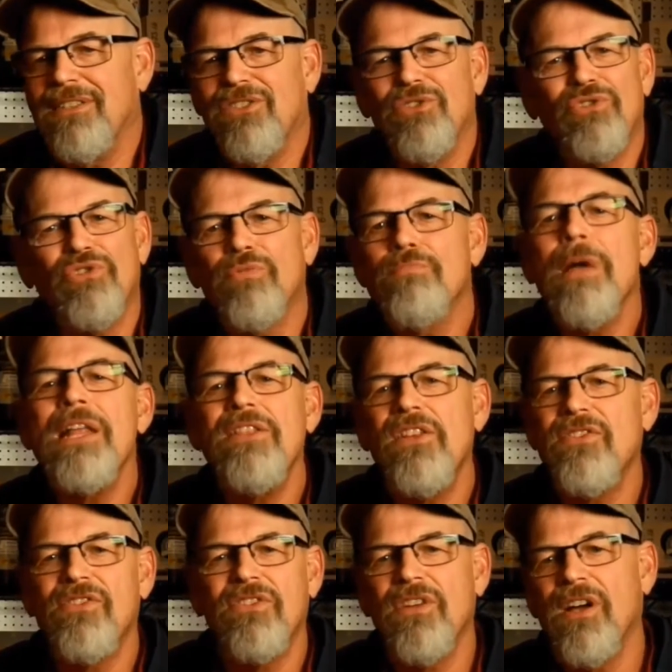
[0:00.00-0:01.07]
a
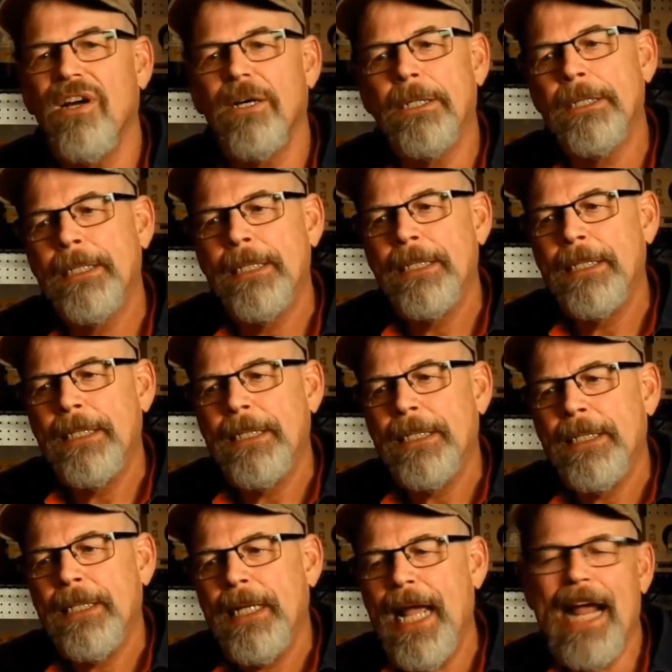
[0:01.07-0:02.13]
tremendous
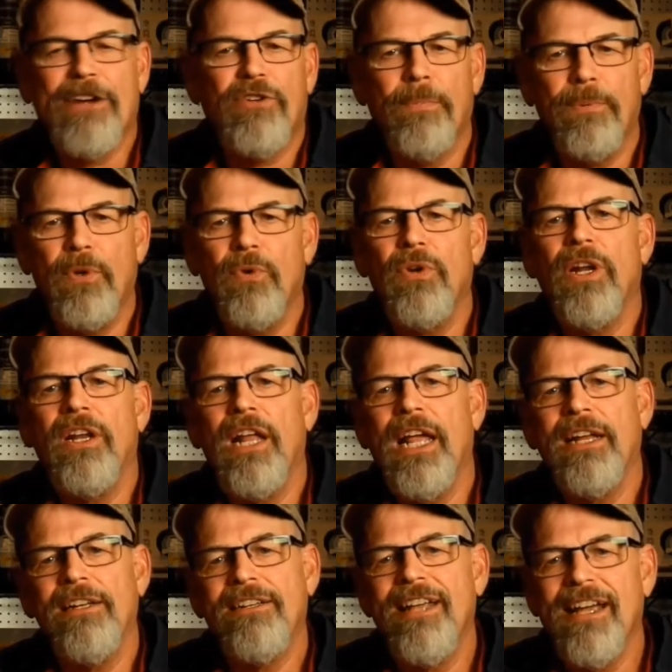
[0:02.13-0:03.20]
attribute
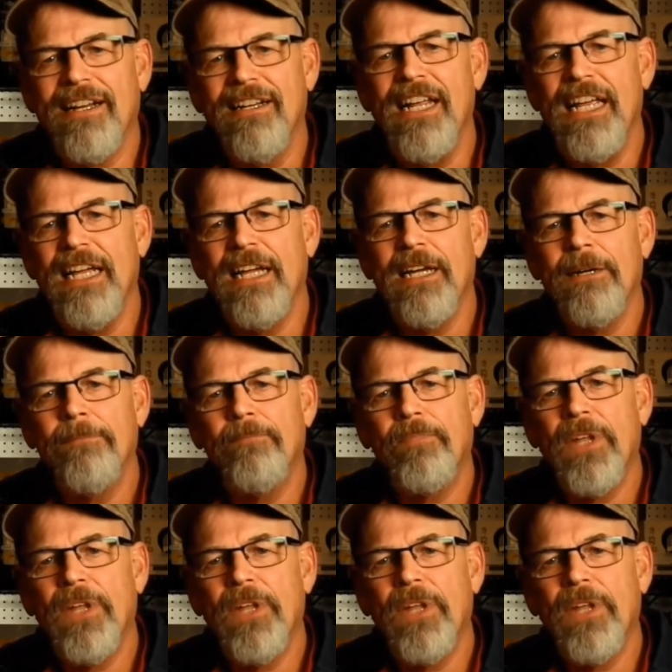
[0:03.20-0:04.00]
and technique